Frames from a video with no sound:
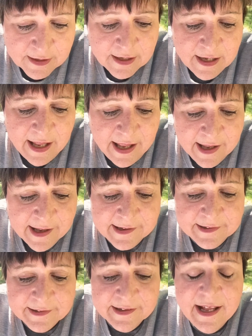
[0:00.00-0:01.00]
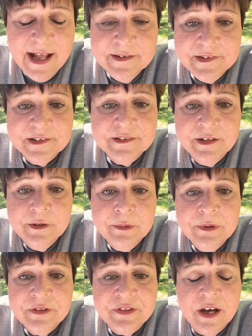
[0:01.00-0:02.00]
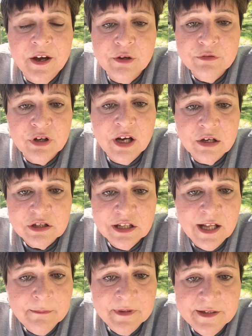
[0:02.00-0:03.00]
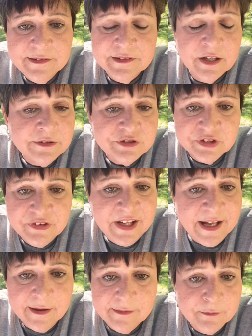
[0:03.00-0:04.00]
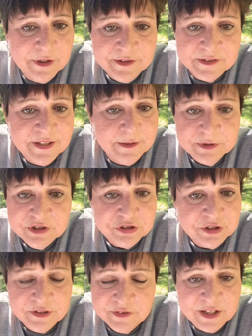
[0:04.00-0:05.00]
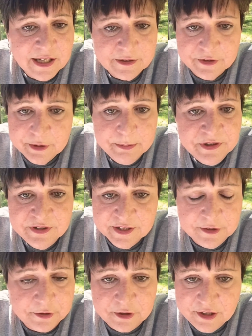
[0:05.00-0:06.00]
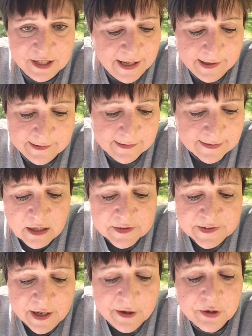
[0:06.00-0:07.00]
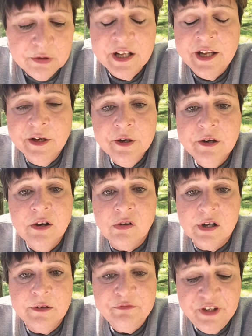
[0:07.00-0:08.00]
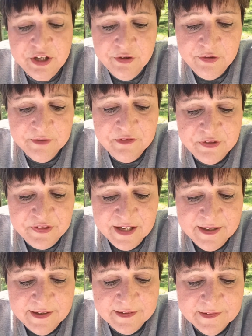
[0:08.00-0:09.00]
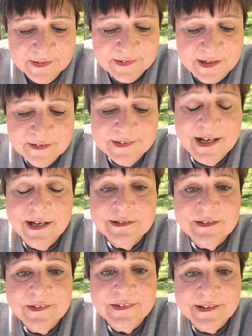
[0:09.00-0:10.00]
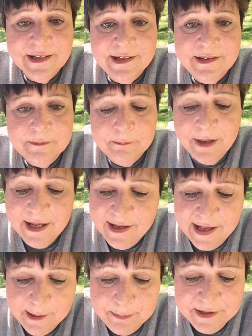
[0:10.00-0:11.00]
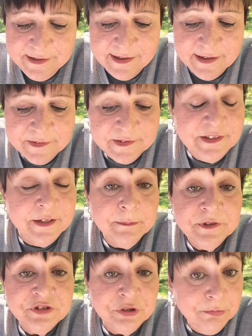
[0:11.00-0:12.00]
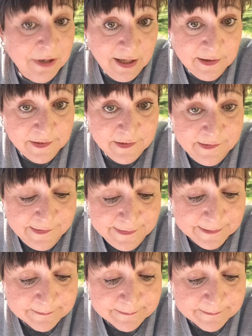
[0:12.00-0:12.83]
And it has to do with the overall climate, not just what the temperature is like on a particular day. So here are a few of the things that scientists think may happen as the temperature rises.